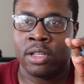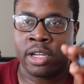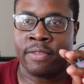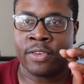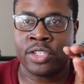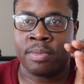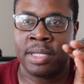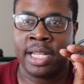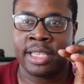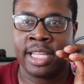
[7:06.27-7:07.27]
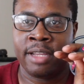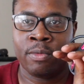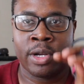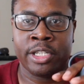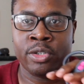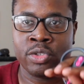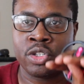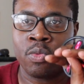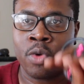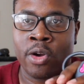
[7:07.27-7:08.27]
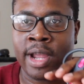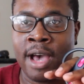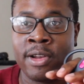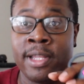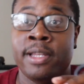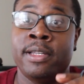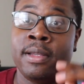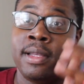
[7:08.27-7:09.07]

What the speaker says: looking for something that they want to use to work out in.